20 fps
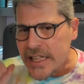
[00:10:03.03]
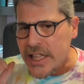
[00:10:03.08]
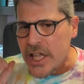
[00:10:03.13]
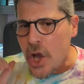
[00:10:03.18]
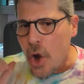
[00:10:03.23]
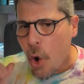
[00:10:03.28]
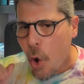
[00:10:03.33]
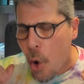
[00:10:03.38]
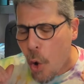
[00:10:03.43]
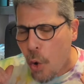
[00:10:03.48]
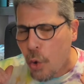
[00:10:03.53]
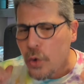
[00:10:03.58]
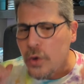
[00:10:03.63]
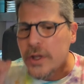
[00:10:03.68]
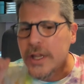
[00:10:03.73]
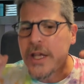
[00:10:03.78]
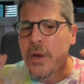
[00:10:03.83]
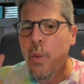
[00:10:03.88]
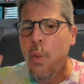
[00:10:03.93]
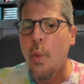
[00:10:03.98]
that the
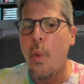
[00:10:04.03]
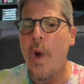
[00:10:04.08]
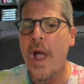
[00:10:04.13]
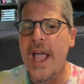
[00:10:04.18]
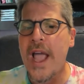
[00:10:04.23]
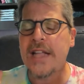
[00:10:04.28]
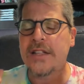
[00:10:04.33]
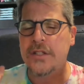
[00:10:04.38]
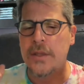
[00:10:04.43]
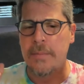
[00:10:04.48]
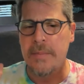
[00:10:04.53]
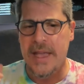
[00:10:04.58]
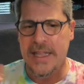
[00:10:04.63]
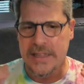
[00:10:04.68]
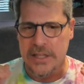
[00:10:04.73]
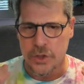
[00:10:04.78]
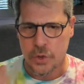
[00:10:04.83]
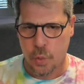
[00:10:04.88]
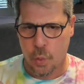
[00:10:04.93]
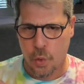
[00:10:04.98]
only way to
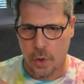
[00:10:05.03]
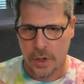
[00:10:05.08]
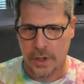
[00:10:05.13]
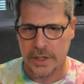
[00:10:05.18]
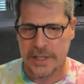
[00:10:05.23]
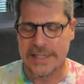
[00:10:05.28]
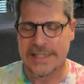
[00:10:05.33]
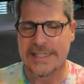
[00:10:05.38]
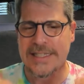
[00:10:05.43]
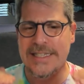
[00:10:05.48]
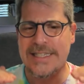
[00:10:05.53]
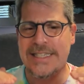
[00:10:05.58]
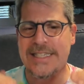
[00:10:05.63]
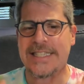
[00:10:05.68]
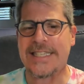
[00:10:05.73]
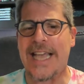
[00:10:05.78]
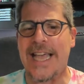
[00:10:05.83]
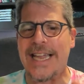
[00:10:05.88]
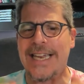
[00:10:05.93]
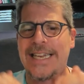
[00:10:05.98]
make this work is to
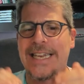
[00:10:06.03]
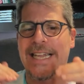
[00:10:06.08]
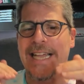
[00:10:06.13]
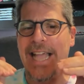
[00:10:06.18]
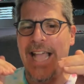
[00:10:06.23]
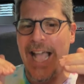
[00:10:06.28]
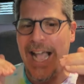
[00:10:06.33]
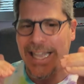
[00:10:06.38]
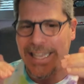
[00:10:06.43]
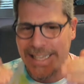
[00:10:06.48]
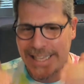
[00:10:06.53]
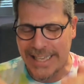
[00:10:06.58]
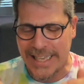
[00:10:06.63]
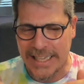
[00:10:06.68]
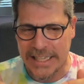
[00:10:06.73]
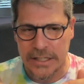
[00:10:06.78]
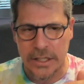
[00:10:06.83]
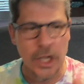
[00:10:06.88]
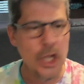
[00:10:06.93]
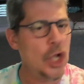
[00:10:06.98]
send a
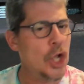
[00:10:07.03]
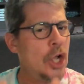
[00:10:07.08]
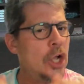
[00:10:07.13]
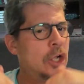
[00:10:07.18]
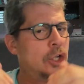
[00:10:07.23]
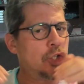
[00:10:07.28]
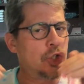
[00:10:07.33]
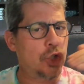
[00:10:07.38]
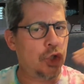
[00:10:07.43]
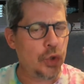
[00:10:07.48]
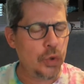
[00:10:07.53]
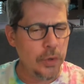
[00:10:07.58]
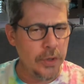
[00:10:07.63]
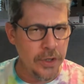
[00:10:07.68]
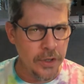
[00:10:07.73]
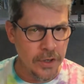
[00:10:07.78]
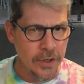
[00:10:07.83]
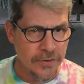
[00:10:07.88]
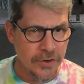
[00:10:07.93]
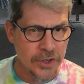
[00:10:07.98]
kid to
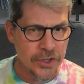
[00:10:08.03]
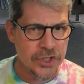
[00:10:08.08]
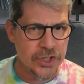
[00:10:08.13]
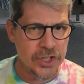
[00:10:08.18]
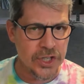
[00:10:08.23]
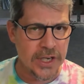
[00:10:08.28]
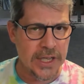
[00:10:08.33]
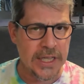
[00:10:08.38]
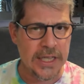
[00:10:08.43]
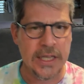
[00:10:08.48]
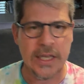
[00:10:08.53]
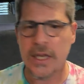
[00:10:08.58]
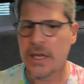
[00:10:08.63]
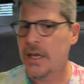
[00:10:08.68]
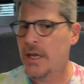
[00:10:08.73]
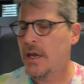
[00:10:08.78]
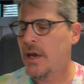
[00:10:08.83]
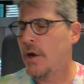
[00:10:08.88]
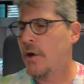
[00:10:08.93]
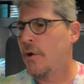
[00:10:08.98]
university,
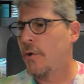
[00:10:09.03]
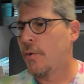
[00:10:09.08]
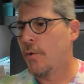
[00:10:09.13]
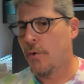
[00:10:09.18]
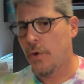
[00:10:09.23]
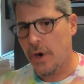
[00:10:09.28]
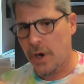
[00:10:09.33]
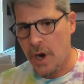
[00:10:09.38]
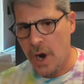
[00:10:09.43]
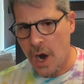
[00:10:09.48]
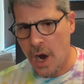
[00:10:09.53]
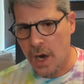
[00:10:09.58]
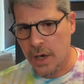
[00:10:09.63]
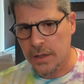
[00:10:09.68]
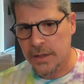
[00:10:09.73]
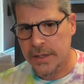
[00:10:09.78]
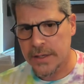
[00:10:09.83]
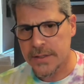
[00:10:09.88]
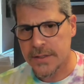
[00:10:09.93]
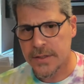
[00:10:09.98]

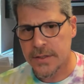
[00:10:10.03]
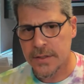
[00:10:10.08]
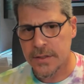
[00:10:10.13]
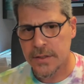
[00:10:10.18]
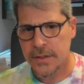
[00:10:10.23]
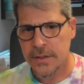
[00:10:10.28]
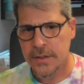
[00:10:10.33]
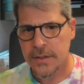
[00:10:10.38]
regardless,